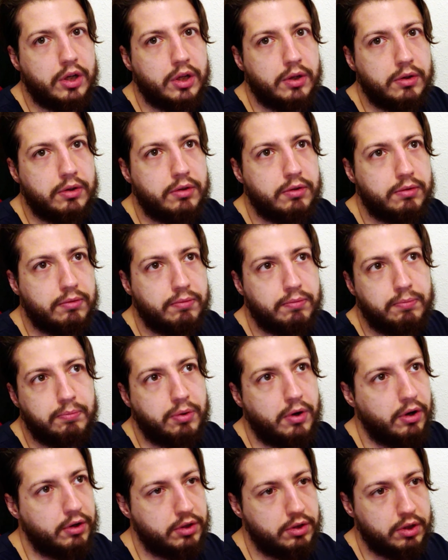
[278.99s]
and
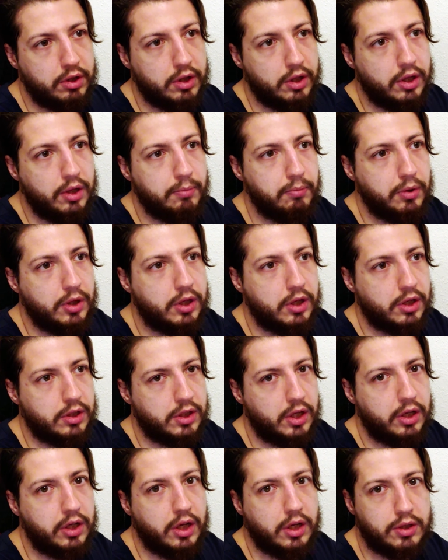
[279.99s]
partially because
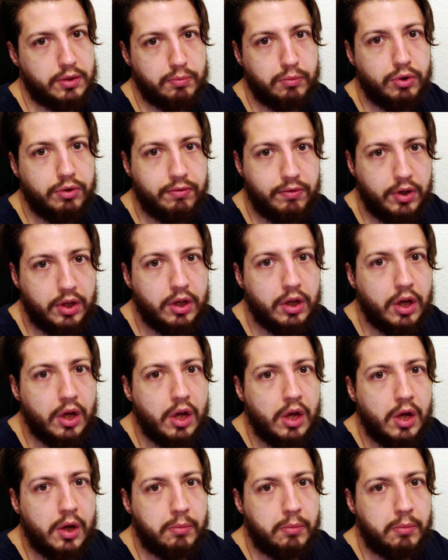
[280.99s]
I guess movie